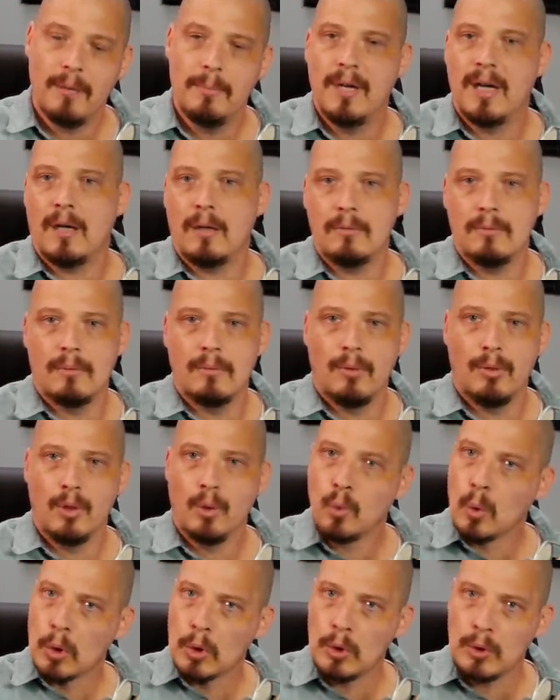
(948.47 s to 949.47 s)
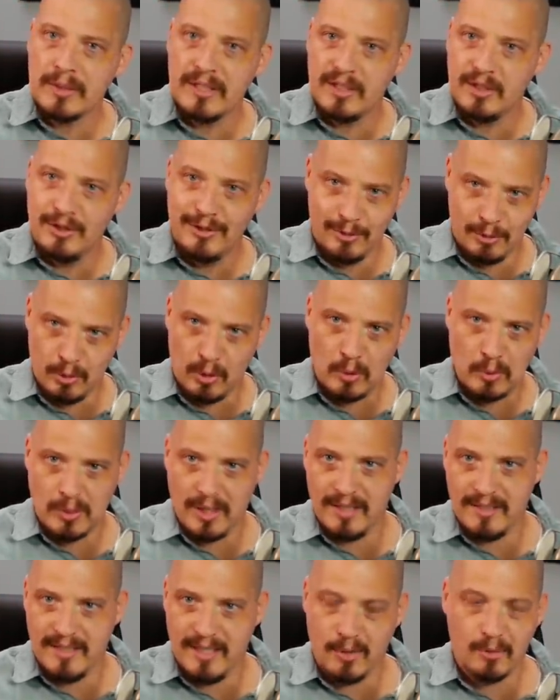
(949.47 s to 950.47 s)
about the world in general
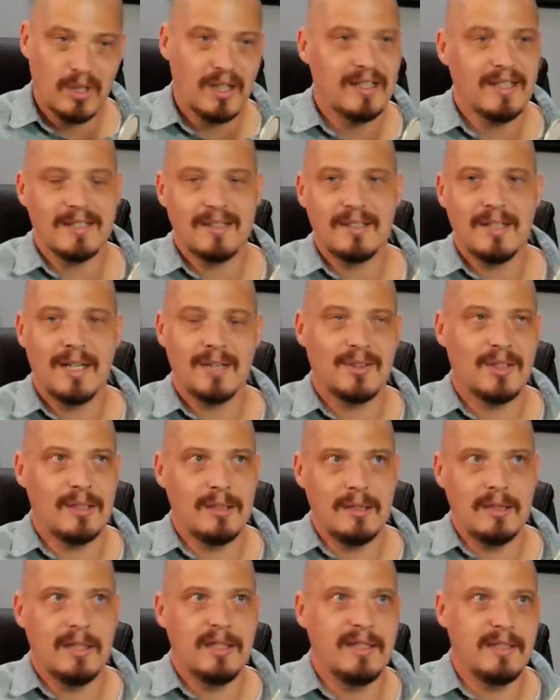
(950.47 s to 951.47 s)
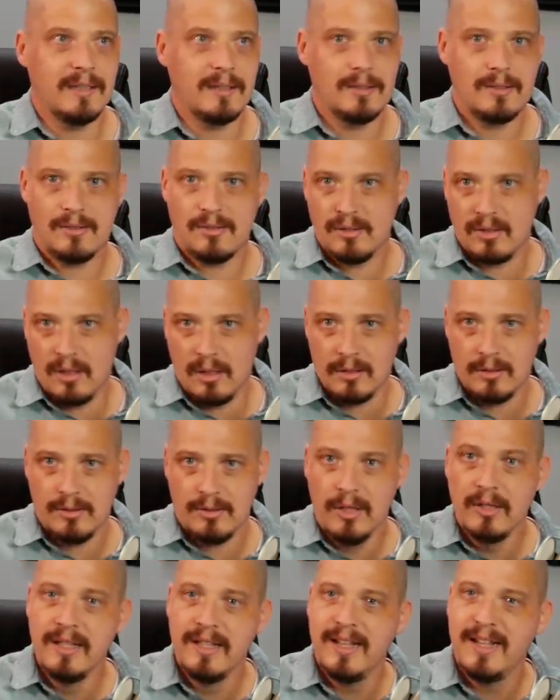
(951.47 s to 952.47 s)
right now, right? It's not that Linux
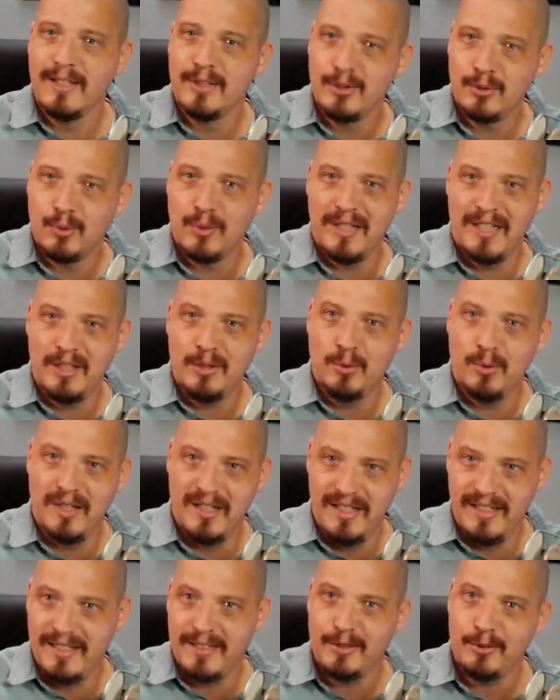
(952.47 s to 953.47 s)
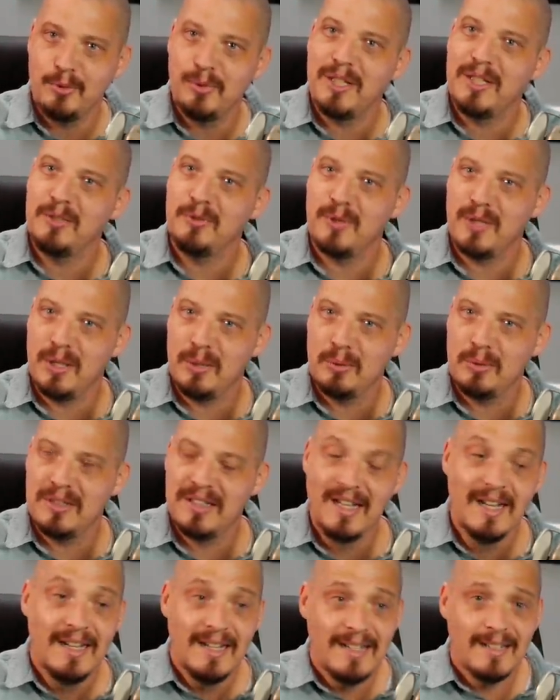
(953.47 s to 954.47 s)
sucks in 2020 and
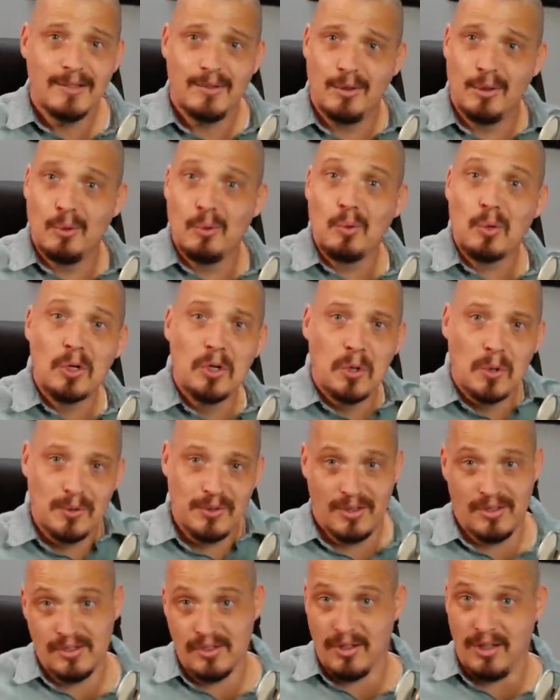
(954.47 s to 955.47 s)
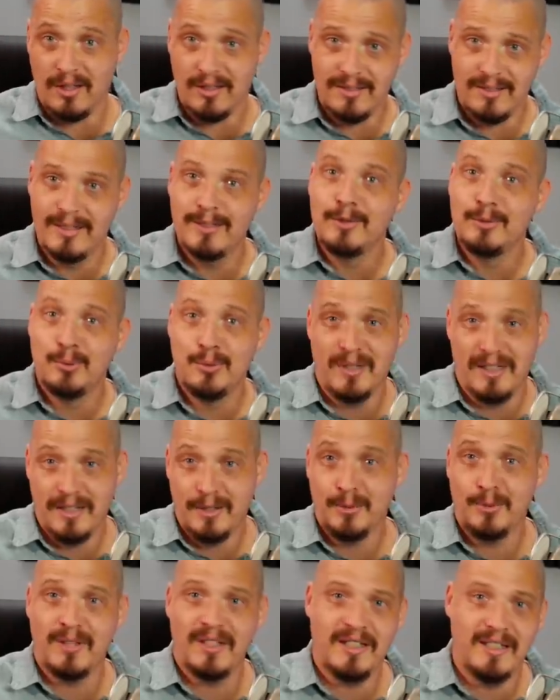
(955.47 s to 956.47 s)
2021. It's the world sucks in
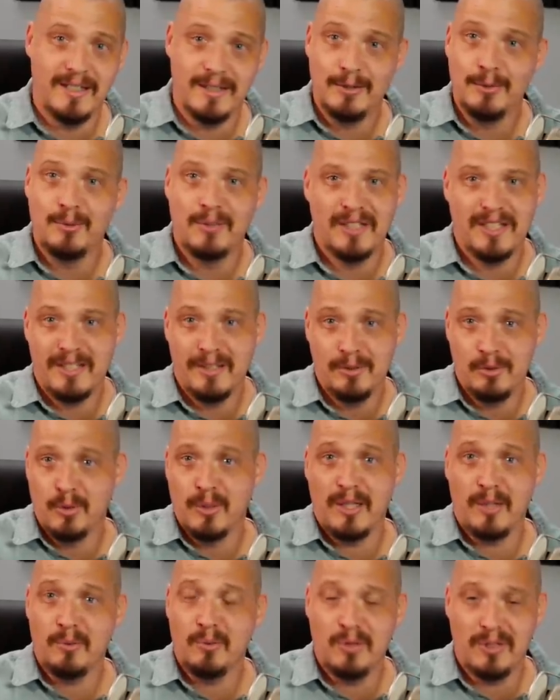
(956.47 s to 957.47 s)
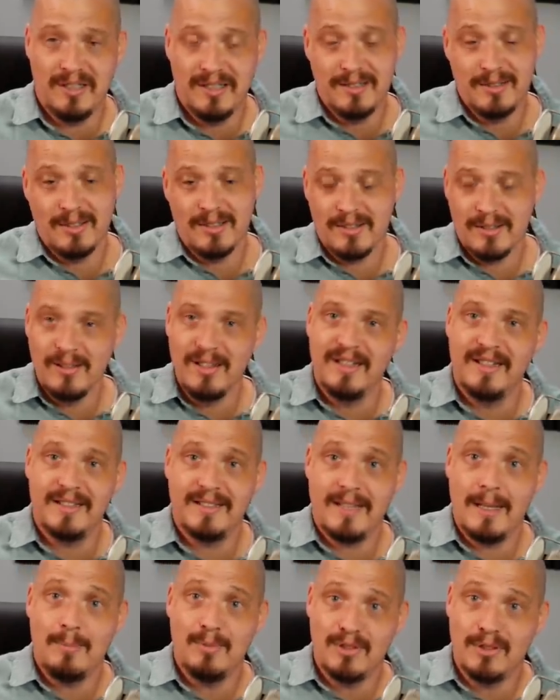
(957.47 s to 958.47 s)
2020 and 2021. It's just
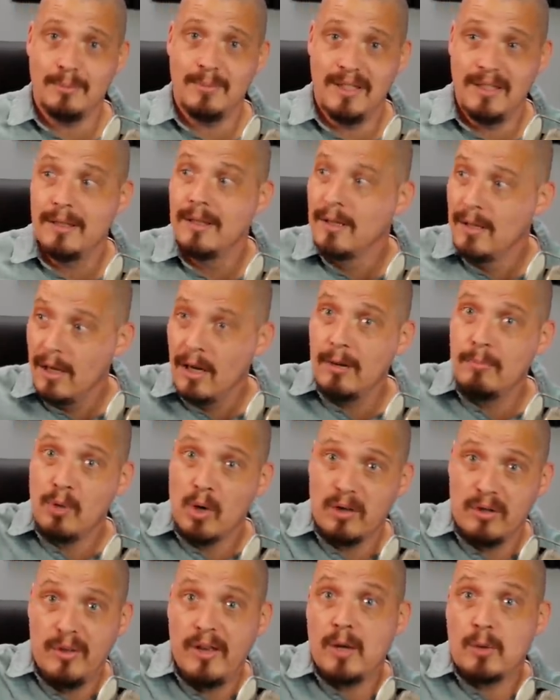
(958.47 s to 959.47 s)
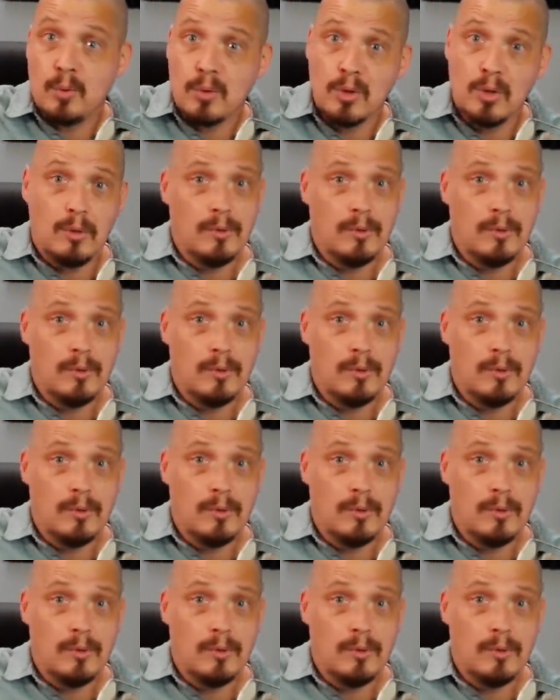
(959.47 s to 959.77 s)
Linux happens to be a part of that